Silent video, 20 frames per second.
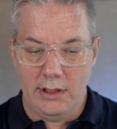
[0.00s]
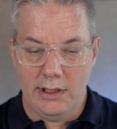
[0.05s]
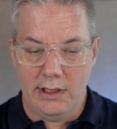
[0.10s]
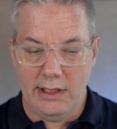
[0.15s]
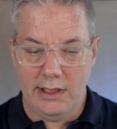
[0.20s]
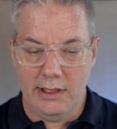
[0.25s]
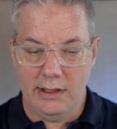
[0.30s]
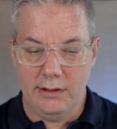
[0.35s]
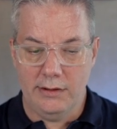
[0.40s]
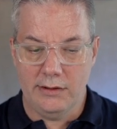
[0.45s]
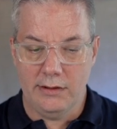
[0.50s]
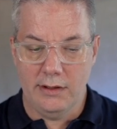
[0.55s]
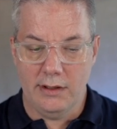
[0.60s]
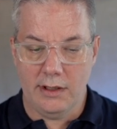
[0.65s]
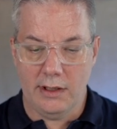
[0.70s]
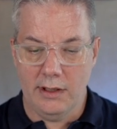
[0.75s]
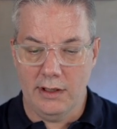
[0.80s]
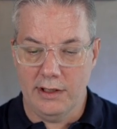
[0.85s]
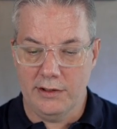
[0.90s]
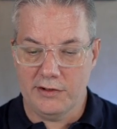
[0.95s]
and
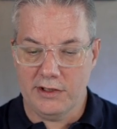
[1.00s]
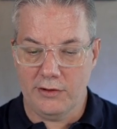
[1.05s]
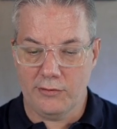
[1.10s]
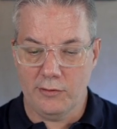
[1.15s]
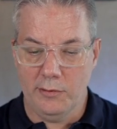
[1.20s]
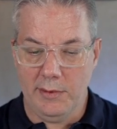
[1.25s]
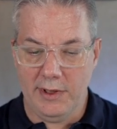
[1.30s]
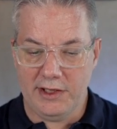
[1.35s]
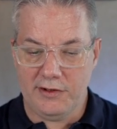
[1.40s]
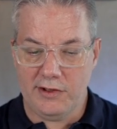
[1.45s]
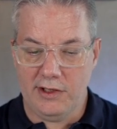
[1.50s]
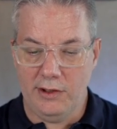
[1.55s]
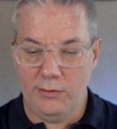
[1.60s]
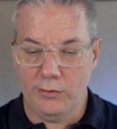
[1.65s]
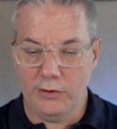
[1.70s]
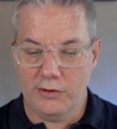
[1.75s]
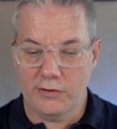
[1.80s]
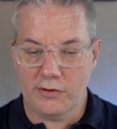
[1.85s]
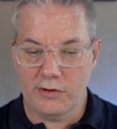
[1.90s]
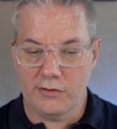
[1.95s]
azithromycin
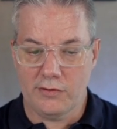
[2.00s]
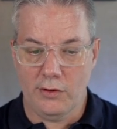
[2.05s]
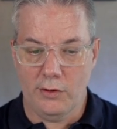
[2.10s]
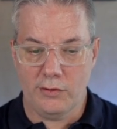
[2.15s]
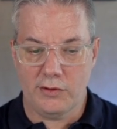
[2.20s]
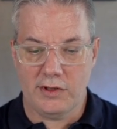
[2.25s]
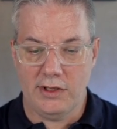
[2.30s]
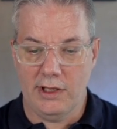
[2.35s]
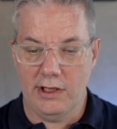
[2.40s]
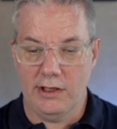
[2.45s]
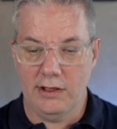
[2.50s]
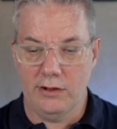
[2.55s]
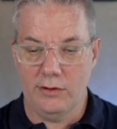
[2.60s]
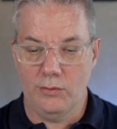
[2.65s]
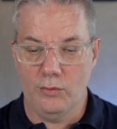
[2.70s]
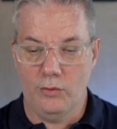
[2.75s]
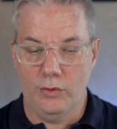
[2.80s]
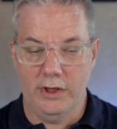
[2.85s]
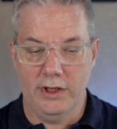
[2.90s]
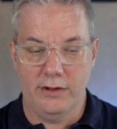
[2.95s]
was
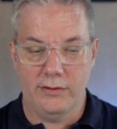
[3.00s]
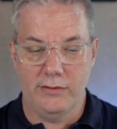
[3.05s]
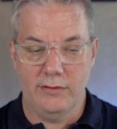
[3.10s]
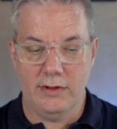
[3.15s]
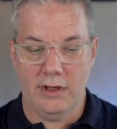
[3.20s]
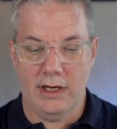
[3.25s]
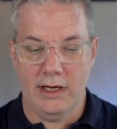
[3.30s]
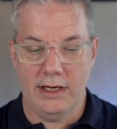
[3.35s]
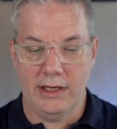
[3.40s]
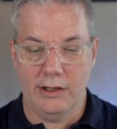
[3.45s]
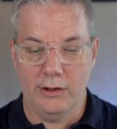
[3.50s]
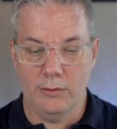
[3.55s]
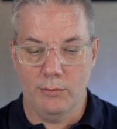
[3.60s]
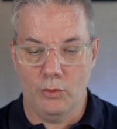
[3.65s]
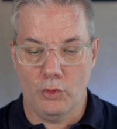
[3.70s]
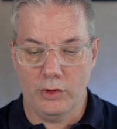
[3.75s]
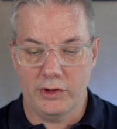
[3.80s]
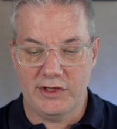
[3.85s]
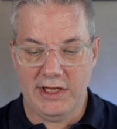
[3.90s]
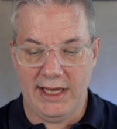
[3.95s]
associated with higher
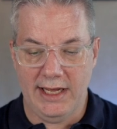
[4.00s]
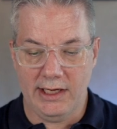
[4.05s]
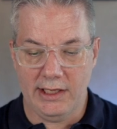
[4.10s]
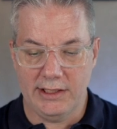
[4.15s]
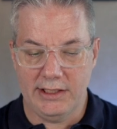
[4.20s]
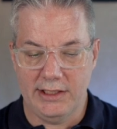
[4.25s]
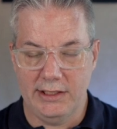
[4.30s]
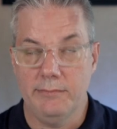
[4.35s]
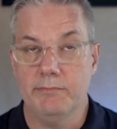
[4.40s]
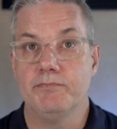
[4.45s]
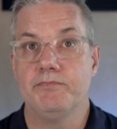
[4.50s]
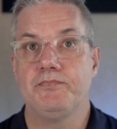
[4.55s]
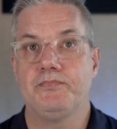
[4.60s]
mortality.